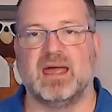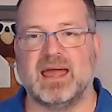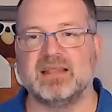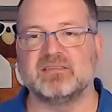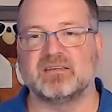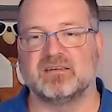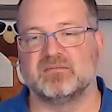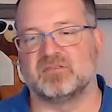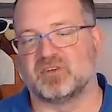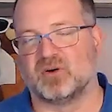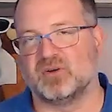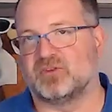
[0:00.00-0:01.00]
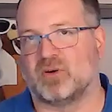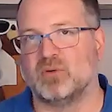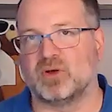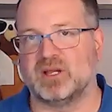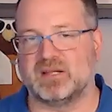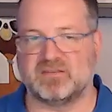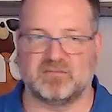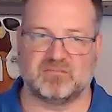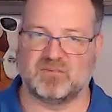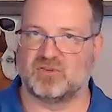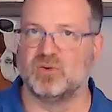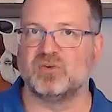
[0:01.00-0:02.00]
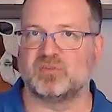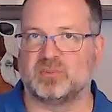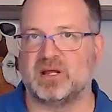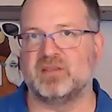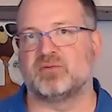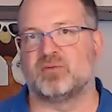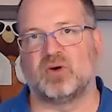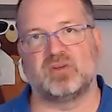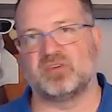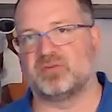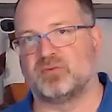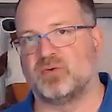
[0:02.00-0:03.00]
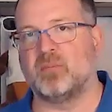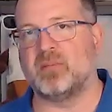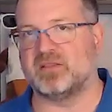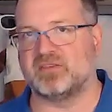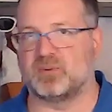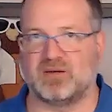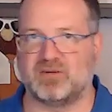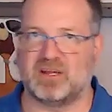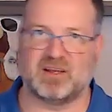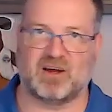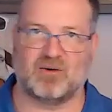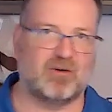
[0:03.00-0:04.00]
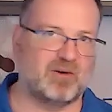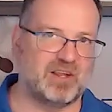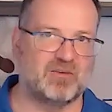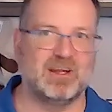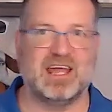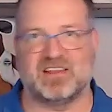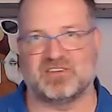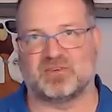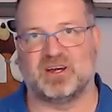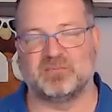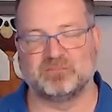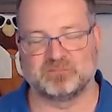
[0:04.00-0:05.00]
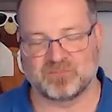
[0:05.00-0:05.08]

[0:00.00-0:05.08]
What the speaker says: And so I'm looking at 2 sprints versus 4 months, however that relates, right?